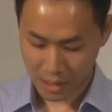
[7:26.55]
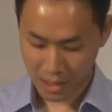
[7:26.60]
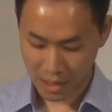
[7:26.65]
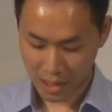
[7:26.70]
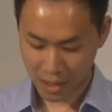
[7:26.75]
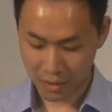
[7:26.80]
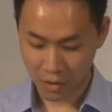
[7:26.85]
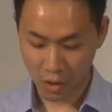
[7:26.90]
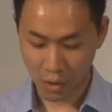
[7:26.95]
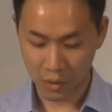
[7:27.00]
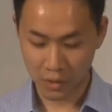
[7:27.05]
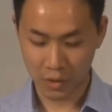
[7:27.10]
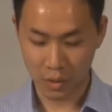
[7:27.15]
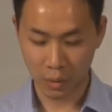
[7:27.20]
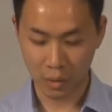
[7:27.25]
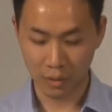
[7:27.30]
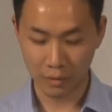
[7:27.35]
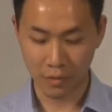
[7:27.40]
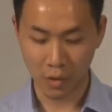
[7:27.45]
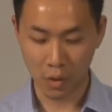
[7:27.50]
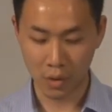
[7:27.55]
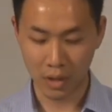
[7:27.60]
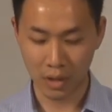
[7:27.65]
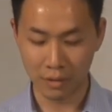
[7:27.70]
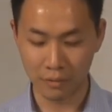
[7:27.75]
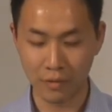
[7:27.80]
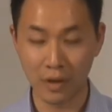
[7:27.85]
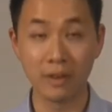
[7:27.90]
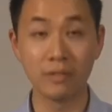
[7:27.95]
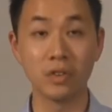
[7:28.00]
And those who are voting
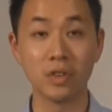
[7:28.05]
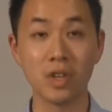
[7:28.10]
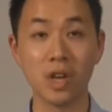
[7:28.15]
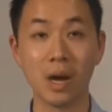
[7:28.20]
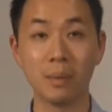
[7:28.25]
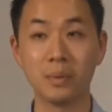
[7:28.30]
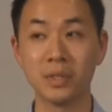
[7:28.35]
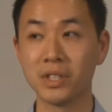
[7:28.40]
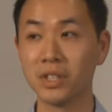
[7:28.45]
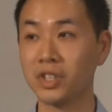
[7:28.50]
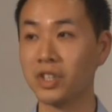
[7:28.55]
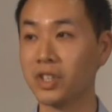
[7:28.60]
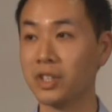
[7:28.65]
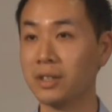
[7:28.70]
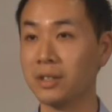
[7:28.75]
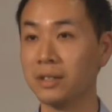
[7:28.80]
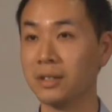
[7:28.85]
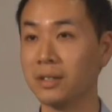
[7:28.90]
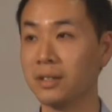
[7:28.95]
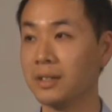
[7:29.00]
in favor of the opposition.